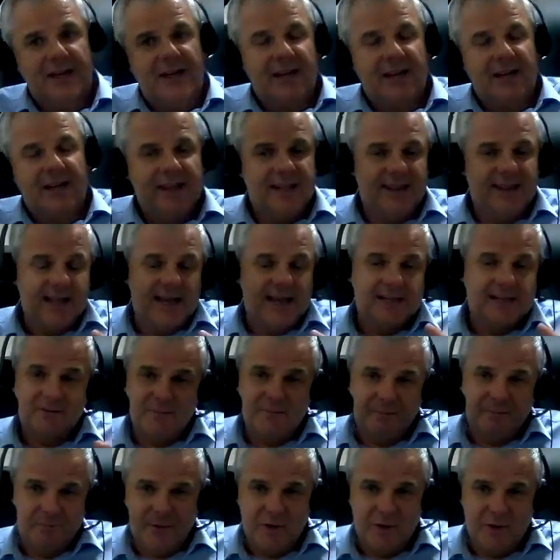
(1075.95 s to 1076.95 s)
And I think that
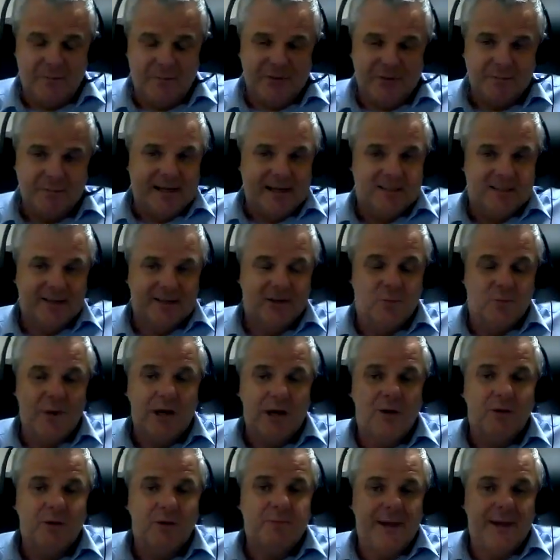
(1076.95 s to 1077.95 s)
comes back to the
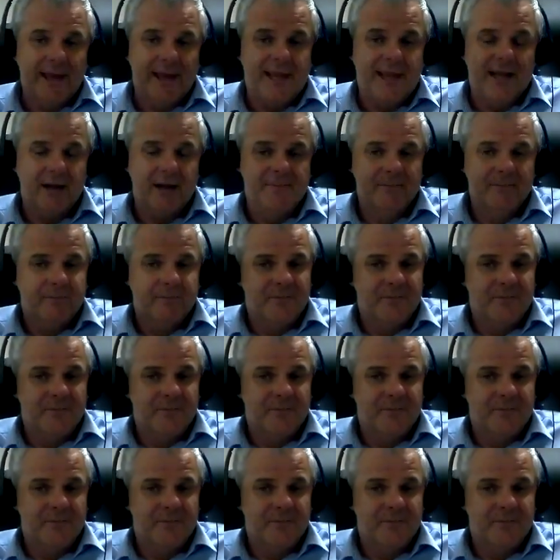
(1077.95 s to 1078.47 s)
well-being.